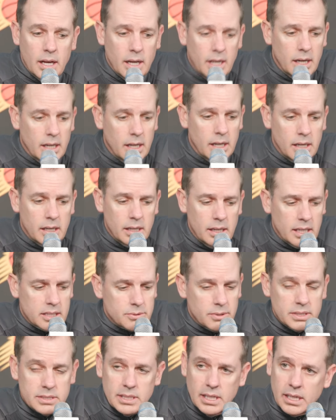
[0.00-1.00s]

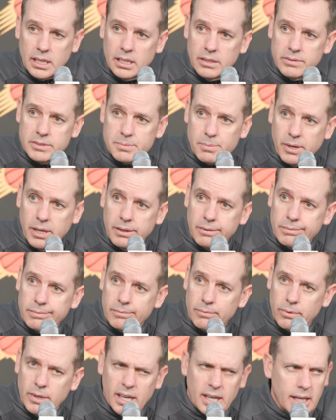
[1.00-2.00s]
X-rays negative, sprained
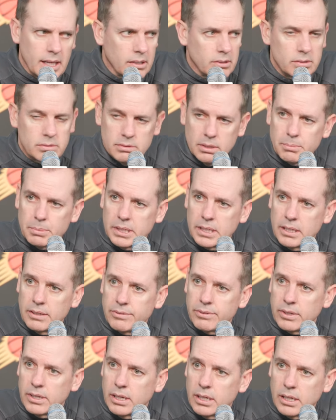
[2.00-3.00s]
right ankle, I
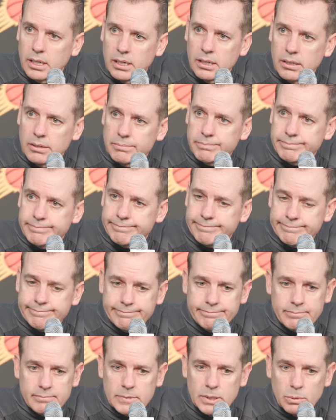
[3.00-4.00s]
believe. And
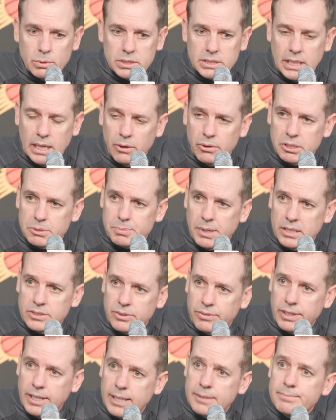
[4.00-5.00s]
we'll see how he responds
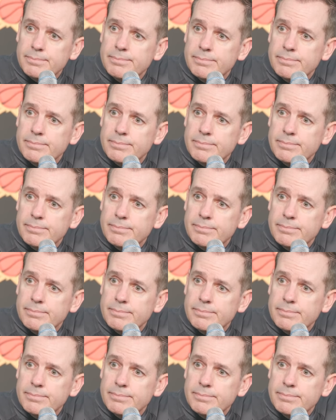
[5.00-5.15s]
overnight.